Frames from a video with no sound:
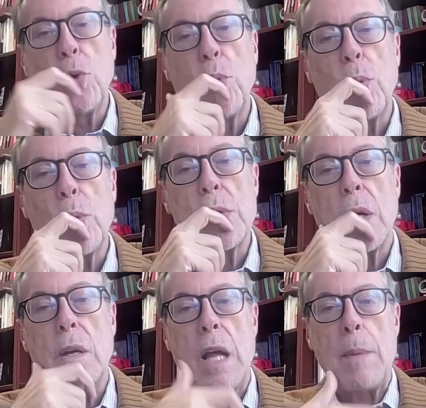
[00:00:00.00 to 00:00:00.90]
tools
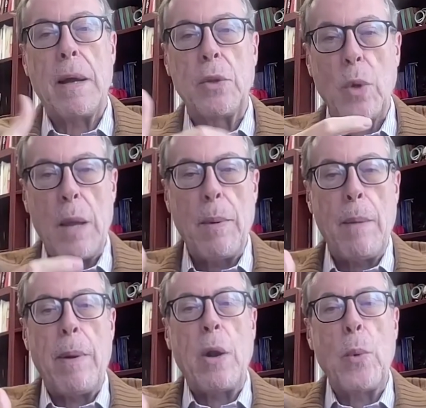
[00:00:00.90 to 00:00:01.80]
on
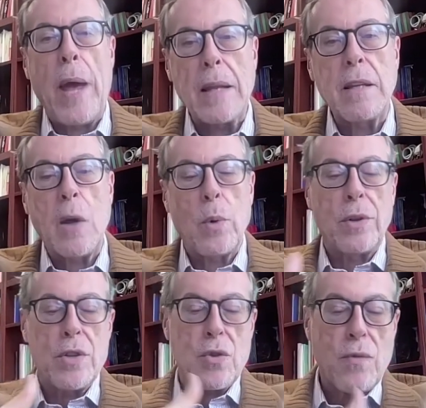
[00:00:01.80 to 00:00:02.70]
evaluating
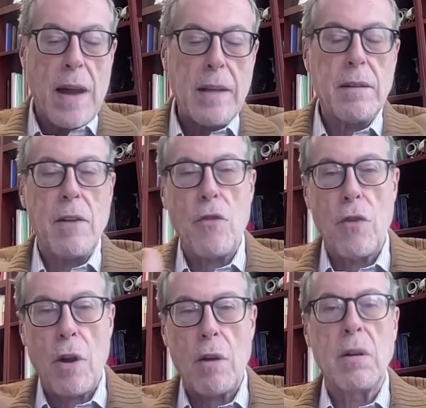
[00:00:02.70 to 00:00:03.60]
what is right
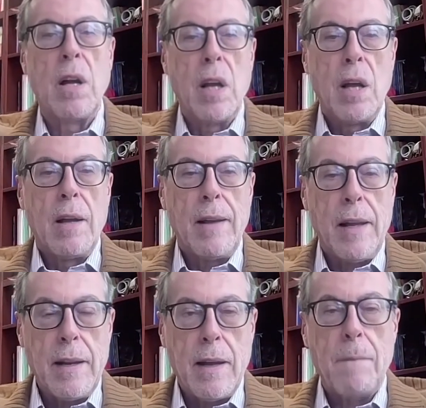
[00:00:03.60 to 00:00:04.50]
and wrong
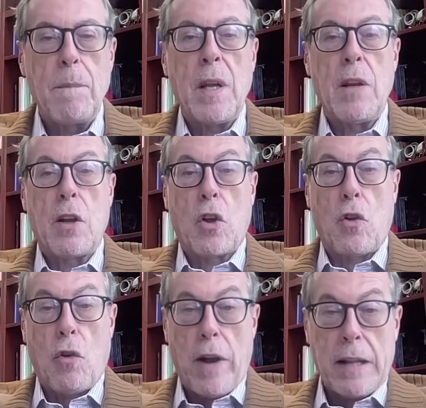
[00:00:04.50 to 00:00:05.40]
in a
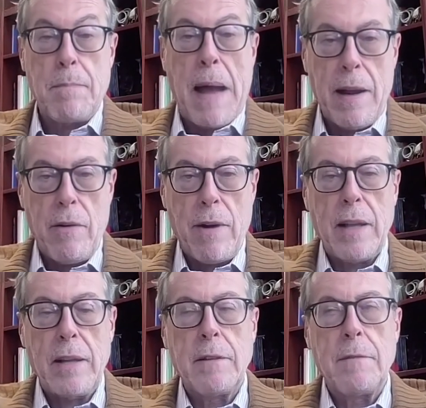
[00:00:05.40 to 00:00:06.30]
correct manner,
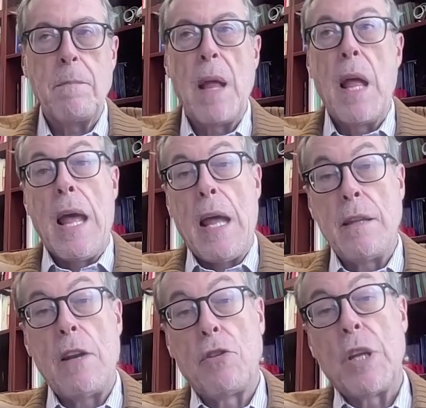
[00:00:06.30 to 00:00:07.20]
right? And
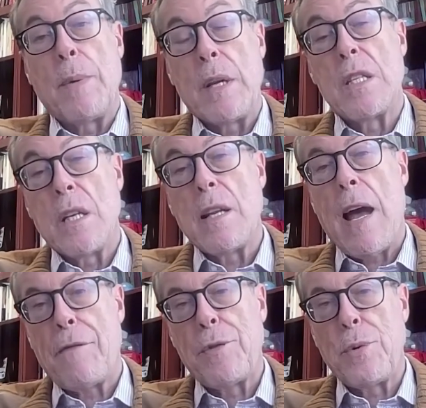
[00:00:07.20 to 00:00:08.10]
then not even is
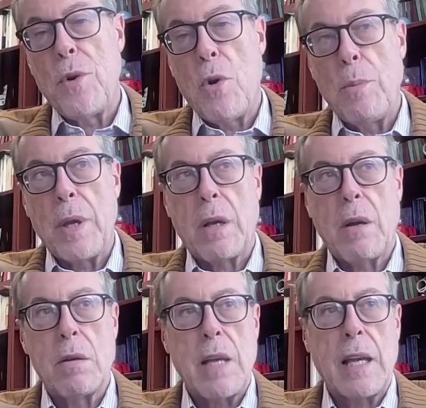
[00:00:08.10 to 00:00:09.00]
enough to know,
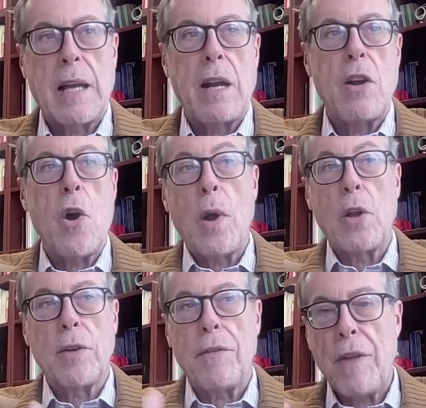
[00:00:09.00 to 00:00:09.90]
because I can know a
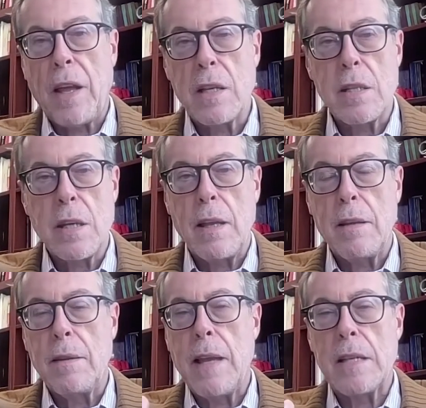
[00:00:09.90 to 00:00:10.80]
lot of things
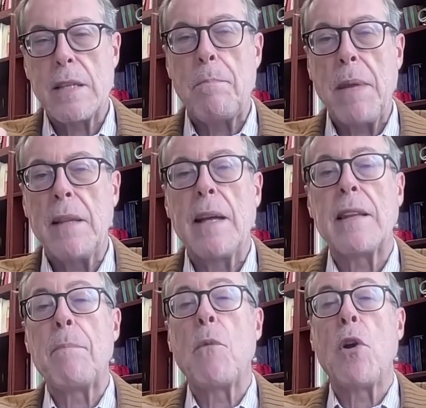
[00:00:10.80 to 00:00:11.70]
and doesn't mean
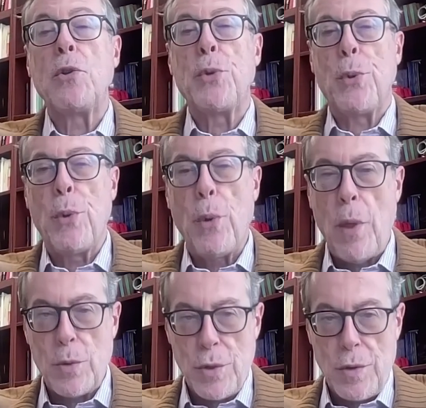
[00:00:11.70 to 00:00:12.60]
that I'm going to
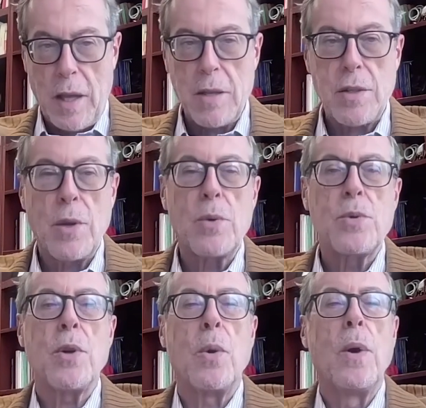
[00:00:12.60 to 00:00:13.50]
do those things.
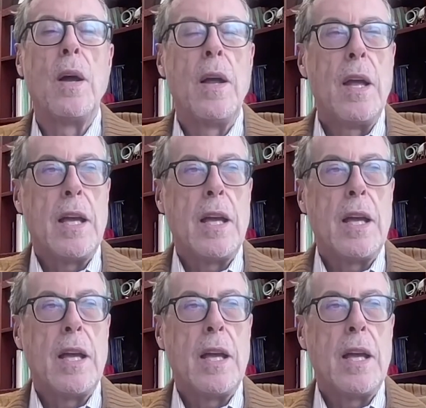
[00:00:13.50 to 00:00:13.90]
No? So